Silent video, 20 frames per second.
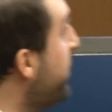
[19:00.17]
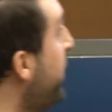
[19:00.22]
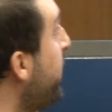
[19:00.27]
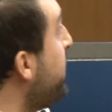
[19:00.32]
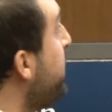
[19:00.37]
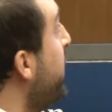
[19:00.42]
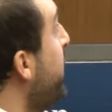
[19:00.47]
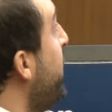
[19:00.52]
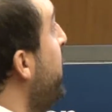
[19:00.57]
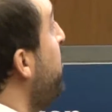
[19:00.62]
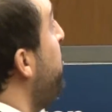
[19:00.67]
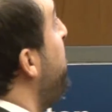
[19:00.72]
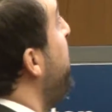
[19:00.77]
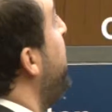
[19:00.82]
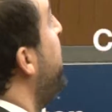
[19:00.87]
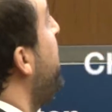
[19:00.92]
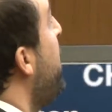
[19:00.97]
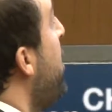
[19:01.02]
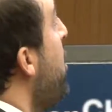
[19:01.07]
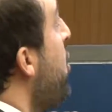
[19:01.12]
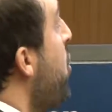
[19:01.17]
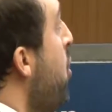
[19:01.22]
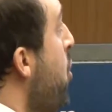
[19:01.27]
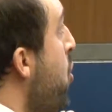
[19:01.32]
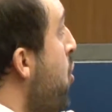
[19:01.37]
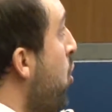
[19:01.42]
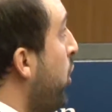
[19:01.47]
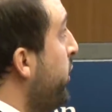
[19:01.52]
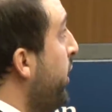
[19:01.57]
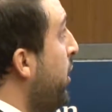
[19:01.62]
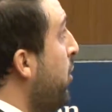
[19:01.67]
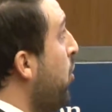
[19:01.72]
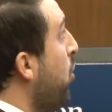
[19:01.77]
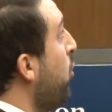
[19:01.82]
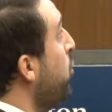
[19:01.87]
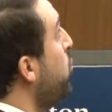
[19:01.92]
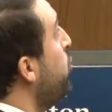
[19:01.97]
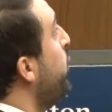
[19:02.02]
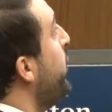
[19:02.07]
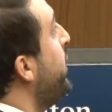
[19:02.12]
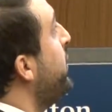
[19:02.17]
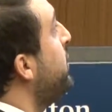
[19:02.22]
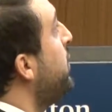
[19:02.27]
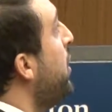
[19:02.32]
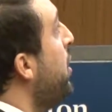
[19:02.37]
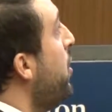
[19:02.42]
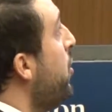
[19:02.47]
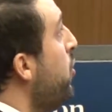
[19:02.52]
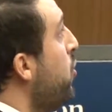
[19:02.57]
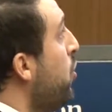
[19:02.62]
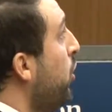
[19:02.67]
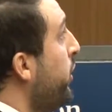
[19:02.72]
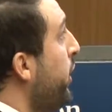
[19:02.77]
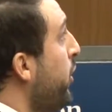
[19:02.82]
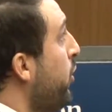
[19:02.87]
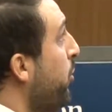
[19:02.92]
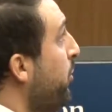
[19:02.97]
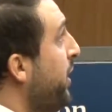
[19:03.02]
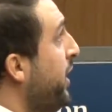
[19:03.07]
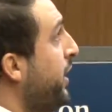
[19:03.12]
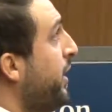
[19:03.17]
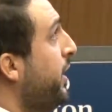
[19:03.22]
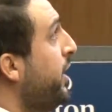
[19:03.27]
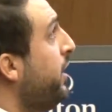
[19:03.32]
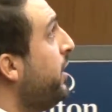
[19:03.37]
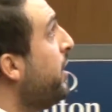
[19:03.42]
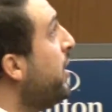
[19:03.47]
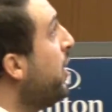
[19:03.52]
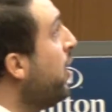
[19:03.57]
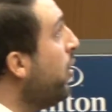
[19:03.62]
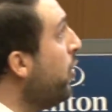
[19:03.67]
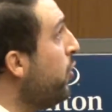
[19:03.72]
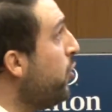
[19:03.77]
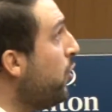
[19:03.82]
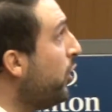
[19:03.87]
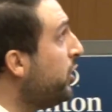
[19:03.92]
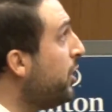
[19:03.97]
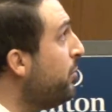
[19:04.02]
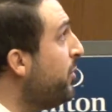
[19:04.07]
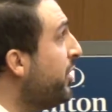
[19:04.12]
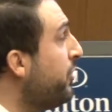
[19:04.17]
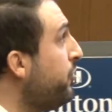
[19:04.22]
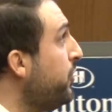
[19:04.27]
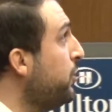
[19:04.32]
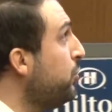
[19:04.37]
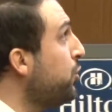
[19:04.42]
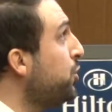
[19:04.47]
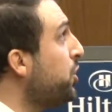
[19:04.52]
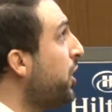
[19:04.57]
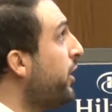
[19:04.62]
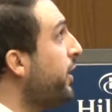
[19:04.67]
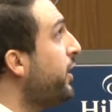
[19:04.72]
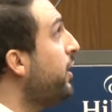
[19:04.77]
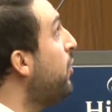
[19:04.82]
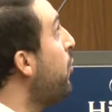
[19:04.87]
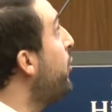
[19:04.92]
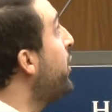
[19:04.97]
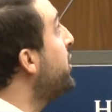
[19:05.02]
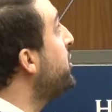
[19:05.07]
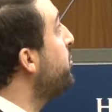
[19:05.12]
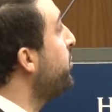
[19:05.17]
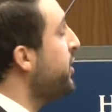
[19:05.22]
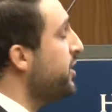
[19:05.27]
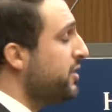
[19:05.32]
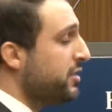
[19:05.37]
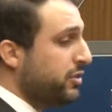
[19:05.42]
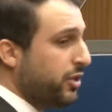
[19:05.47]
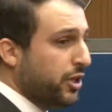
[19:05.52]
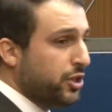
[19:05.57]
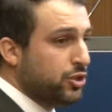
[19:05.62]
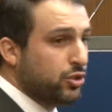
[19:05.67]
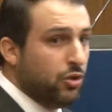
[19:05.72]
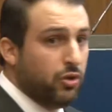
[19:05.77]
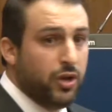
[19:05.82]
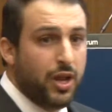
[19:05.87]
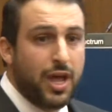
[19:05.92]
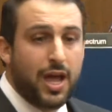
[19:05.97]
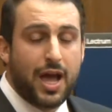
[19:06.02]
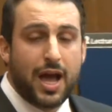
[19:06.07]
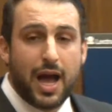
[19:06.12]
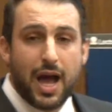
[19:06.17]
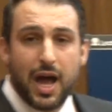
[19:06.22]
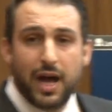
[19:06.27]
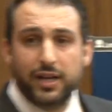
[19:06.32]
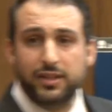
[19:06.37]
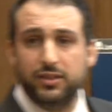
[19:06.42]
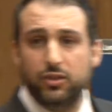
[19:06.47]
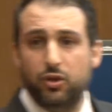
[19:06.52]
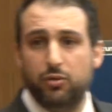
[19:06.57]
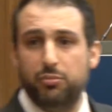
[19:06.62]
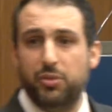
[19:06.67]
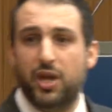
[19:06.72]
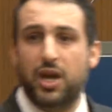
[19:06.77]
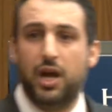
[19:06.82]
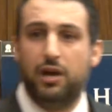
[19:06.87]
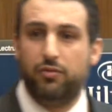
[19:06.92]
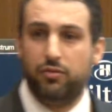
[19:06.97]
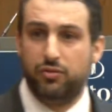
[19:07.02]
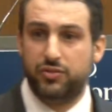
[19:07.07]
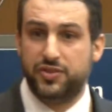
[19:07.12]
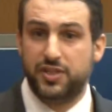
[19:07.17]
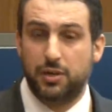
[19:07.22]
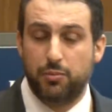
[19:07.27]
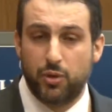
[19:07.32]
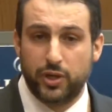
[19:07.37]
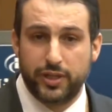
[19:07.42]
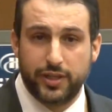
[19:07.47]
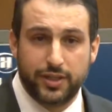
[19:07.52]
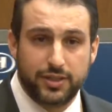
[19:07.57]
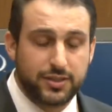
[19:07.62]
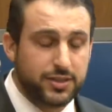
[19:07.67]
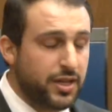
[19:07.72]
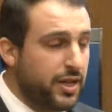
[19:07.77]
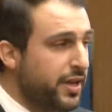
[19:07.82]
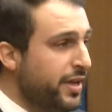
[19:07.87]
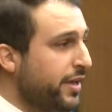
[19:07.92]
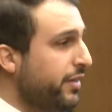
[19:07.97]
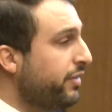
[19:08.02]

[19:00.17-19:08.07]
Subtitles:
certainly be not a conduit, not a nominee, not a mere fiduciary or administration acting on behalf of someone else.